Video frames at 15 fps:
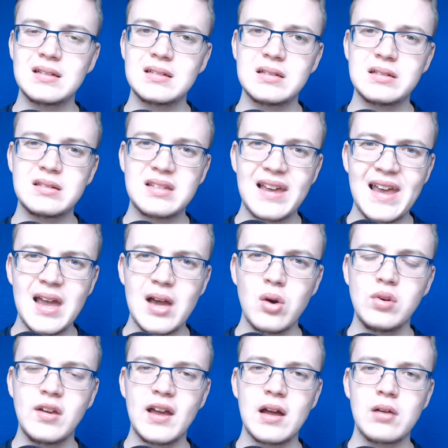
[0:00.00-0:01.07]
tell,
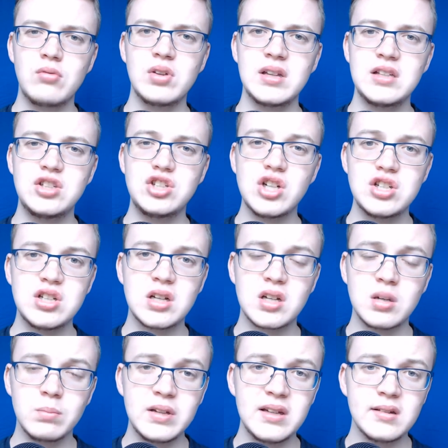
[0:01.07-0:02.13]
you can't really judge it
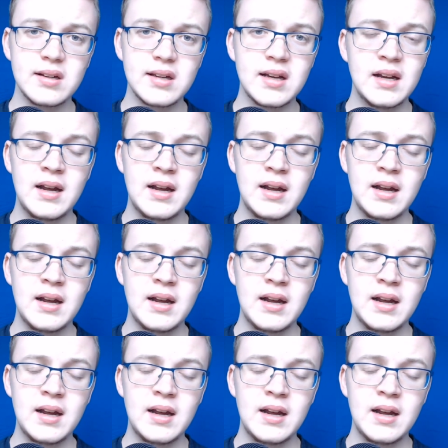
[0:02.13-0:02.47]
completely